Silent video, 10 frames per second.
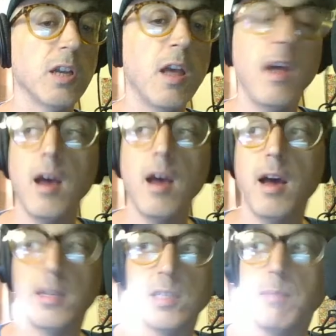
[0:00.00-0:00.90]
Uh,
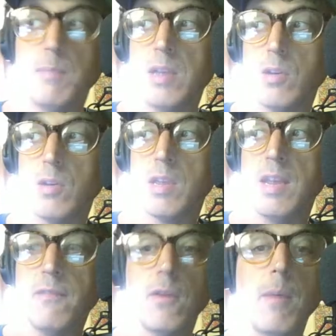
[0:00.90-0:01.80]
just make sure you get it
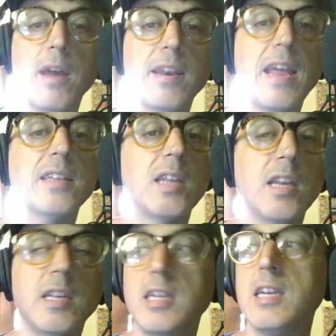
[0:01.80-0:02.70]
from
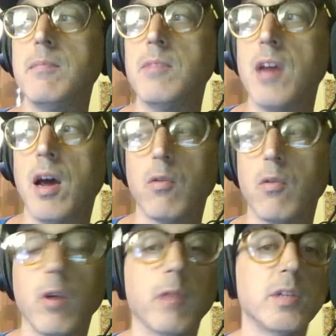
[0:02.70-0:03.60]
audacityteam.org,
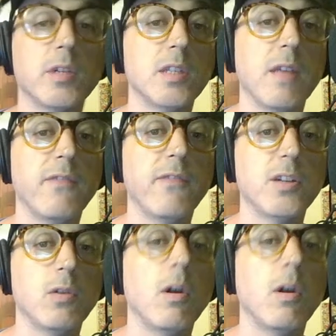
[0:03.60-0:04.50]
which is the official
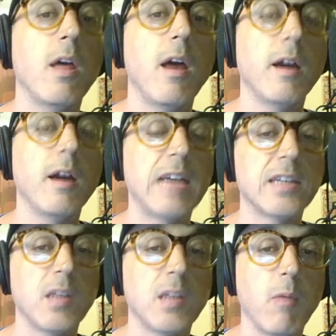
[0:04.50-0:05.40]
Audacity
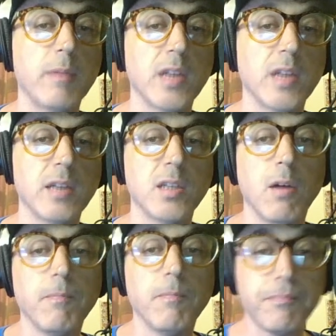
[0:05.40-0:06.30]
website. So,
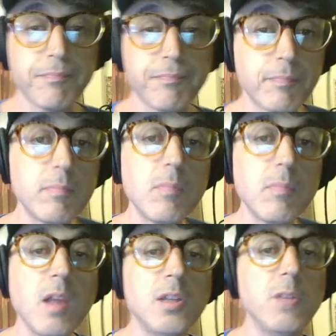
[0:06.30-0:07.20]

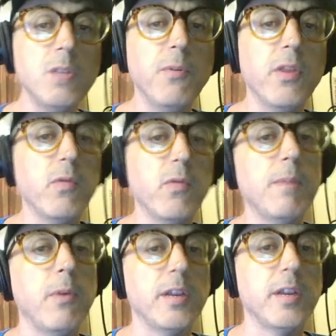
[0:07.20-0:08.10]

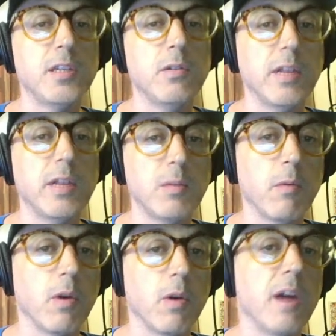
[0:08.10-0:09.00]
2.3.2, that's what we're
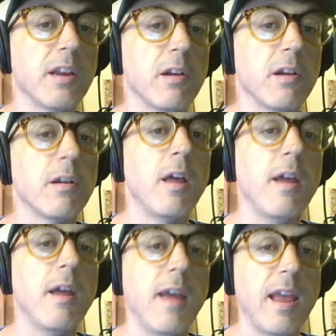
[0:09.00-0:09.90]
on here.
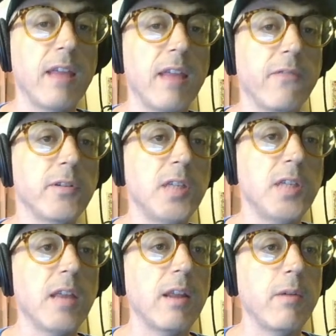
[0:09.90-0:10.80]
And the first thing that I
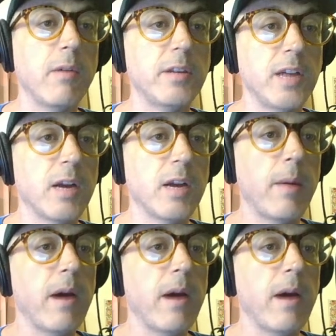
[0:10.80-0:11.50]
wanted to talk about